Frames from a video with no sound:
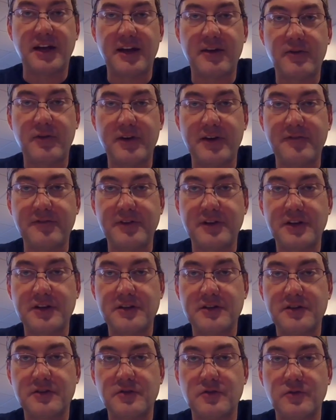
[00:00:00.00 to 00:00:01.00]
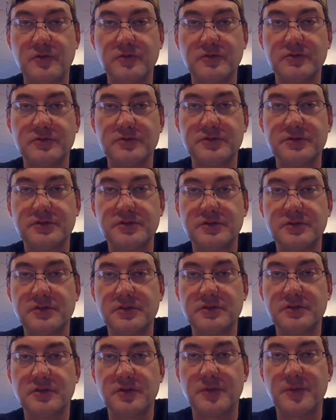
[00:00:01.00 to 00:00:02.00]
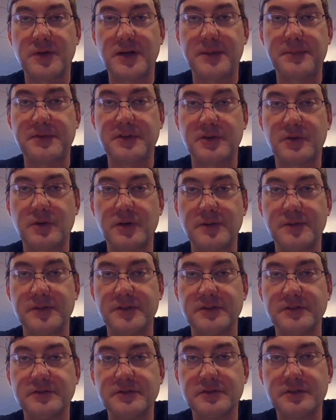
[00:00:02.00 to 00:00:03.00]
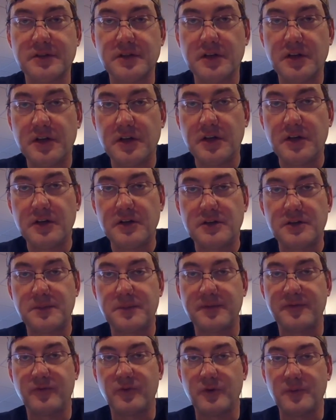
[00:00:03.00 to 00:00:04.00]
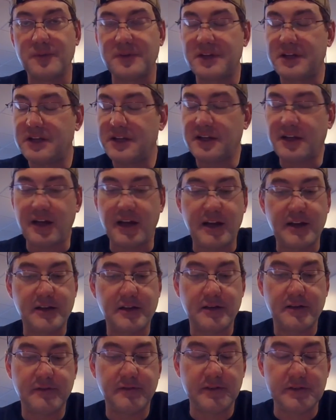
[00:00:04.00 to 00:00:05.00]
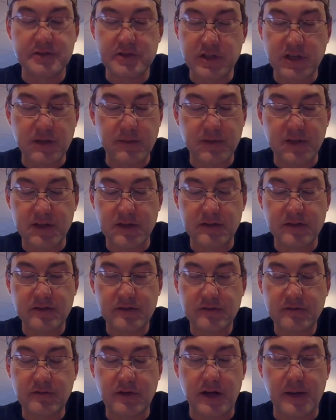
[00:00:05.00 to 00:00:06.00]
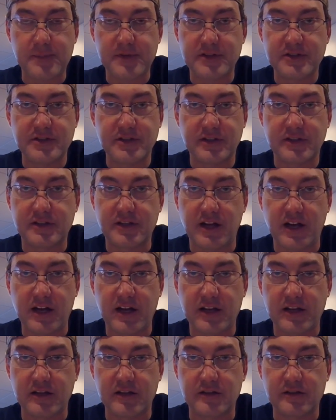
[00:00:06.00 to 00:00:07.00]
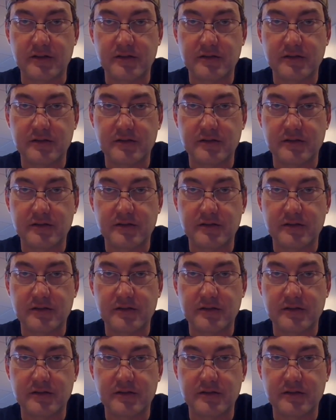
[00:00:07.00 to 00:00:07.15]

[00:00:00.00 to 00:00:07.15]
I don't have any of the tools or proper equipment to perform any kind of legitimate crappie jig tying.